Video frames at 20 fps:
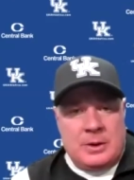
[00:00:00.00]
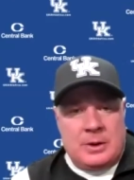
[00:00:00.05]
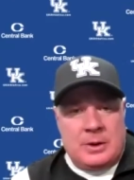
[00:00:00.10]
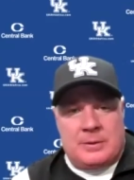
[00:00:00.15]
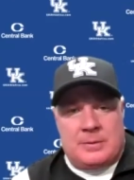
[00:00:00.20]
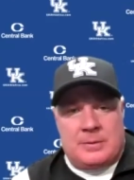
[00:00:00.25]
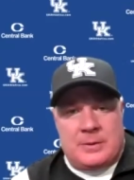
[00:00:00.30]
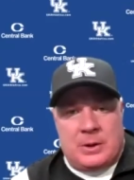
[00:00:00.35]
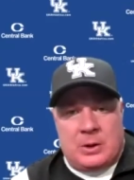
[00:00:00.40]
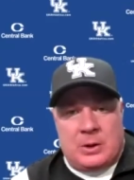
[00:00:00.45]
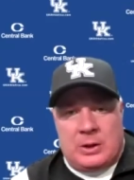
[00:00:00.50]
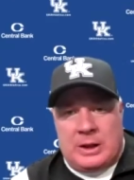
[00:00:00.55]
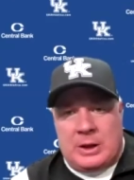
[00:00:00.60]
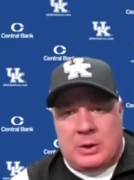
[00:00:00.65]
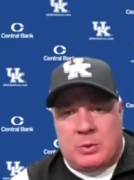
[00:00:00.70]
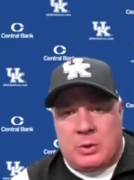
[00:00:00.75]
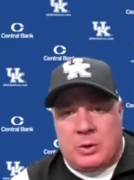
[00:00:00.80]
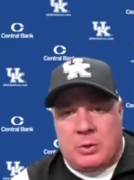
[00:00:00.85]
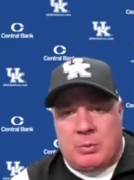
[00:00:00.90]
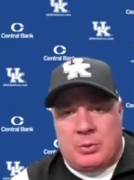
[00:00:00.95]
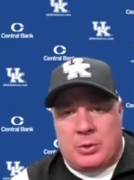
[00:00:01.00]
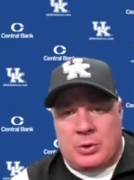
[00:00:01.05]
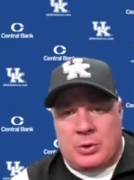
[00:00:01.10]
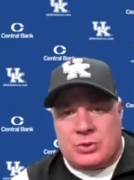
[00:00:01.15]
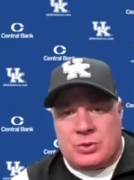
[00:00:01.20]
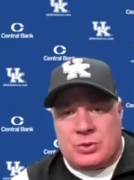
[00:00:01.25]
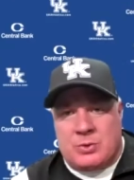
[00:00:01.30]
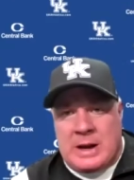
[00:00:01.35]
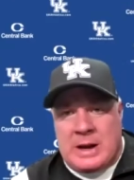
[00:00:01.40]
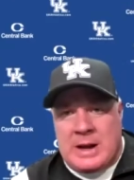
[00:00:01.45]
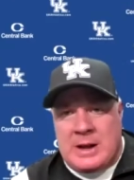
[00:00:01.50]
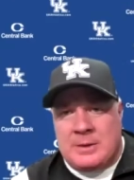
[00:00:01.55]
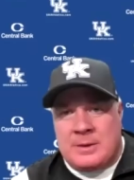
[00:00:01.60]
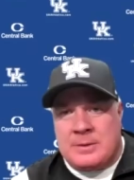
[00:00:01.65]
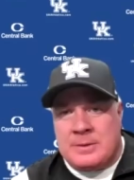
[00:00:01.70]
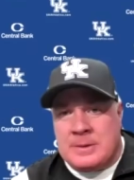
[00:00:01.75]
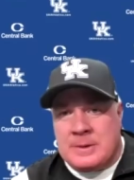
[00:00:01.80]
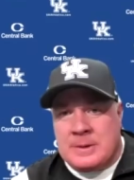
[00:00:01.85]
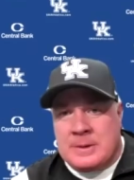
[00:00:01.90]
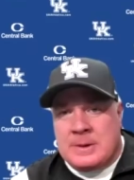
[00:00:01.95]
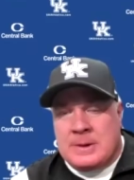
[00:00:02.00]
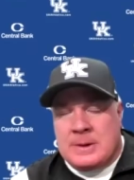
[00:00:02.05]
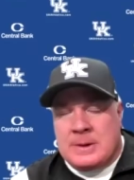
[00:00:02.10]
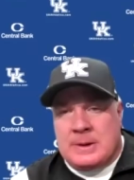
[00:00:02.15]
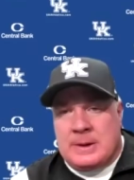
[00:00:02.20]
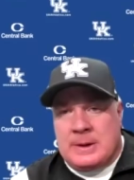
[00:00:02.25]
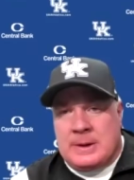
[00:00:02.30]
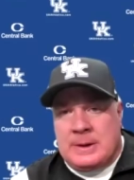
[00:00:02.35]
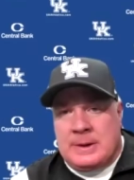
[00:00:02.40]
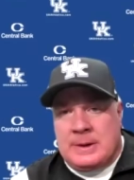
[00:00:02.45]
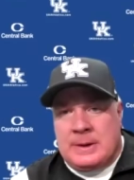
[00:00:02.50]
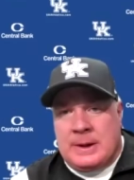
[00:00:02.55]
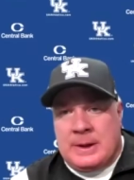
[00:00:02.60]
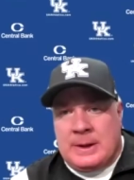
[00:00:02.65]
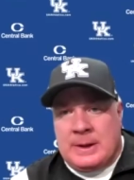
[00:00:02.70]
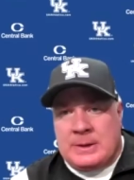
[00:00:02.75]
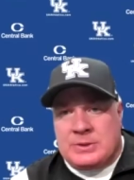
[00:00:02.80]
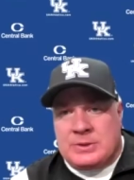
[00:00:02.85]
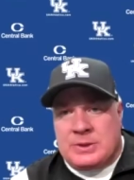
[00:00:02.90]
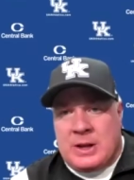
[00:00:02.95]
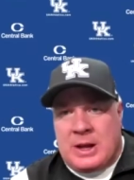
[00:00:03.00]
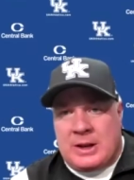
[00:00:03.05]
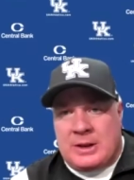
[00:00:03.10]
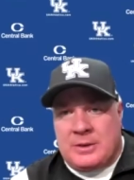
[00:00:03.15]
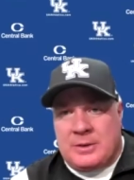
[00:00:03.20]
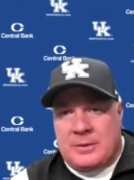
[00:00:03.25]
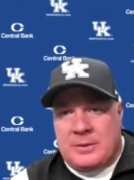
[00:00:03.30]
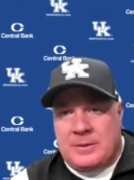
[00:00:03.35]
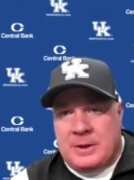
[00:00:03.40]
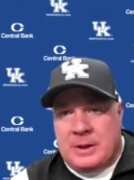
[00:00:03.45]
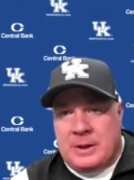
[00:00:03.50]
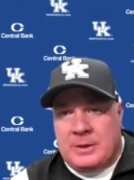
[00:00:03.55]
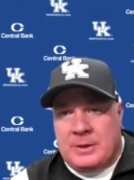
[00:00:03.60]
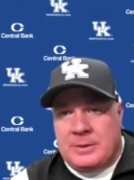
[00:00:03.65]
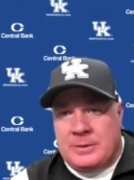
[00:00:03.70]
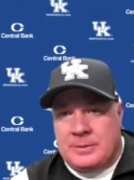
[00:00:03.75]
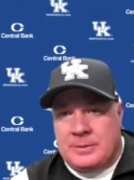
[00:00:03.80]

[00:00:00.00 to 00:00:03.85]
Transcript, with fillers: I felt like we were pushed around, and uh, that's not a good feeling.